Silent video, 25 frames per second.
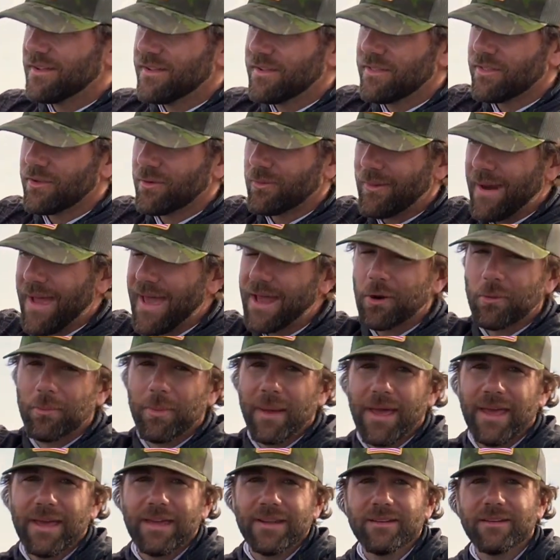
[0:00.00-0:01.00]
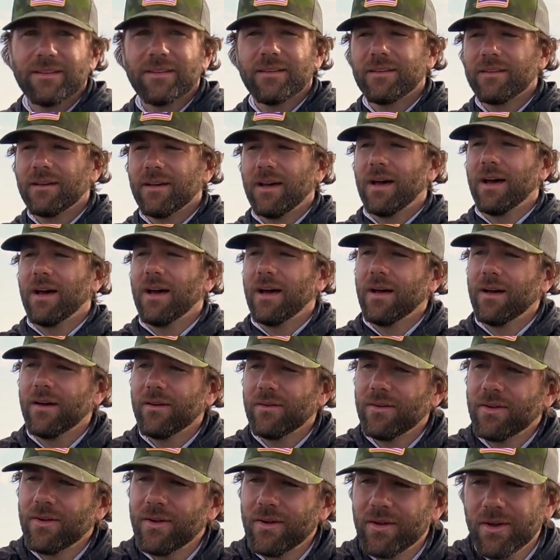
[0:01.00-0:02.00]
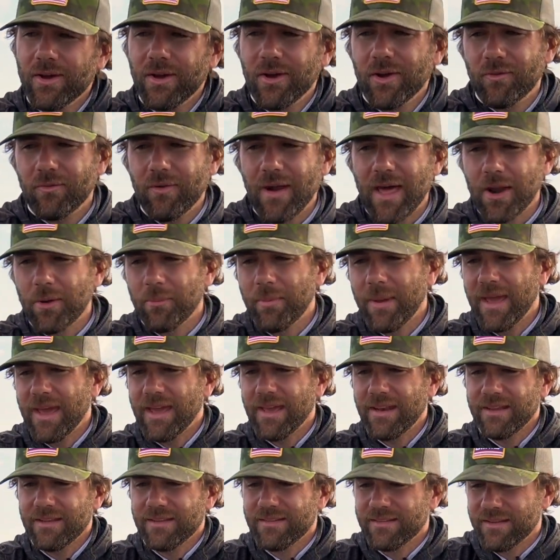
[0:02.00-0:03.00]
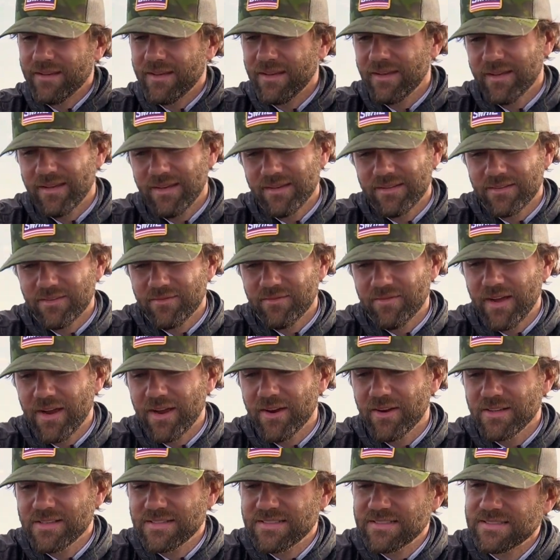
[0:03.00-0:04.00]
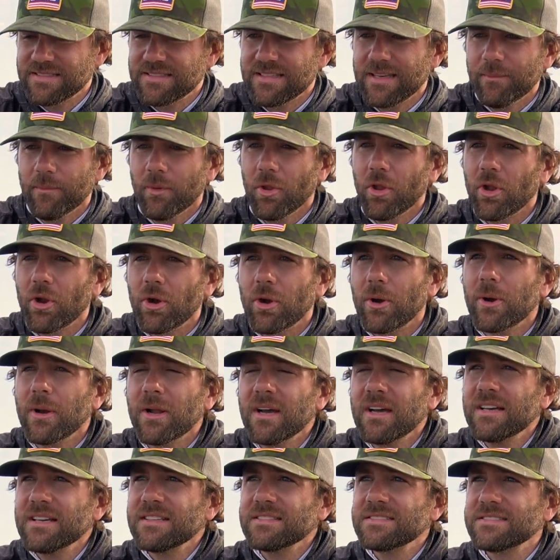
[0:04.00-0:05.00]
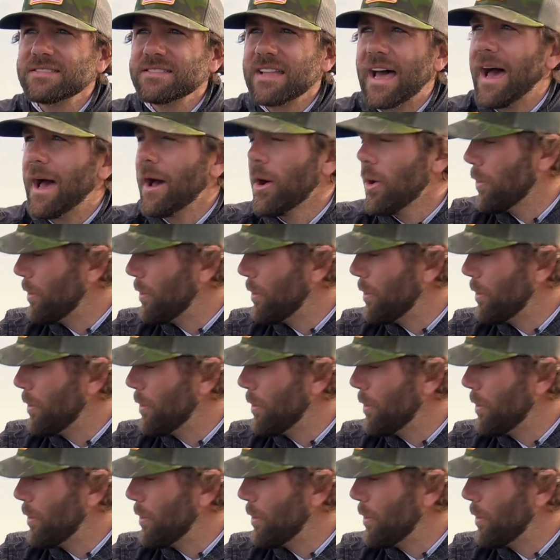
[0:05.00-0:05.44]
the Rattlebait. Rattlebait is a very similar style